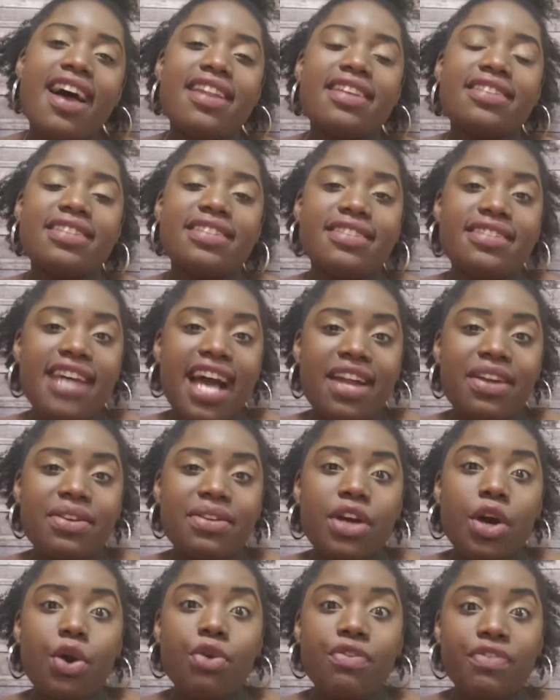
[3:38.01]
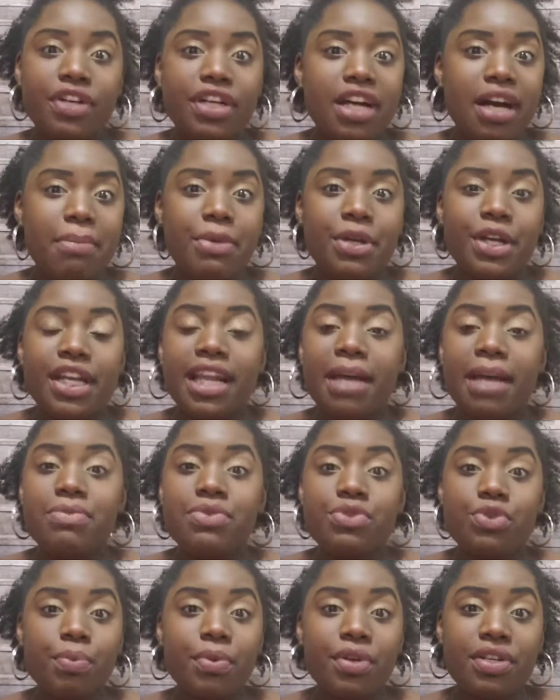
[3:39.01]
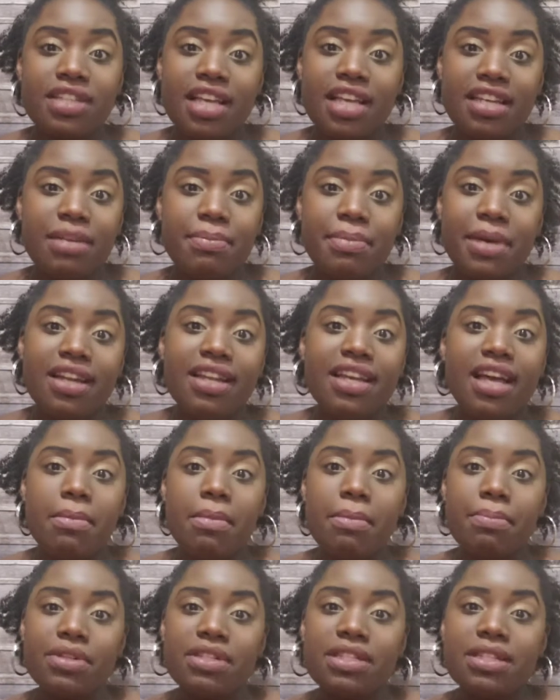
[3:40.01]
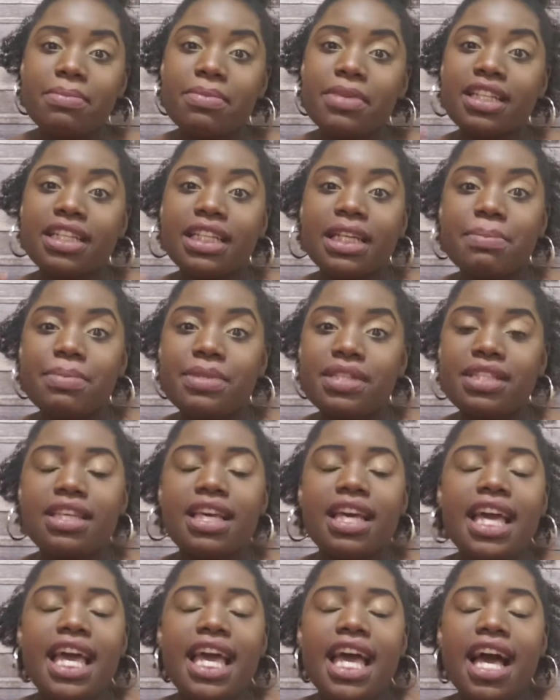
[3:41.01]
and it's entitled Overcomer, and I'm super excited about it. I'm gonna put some clips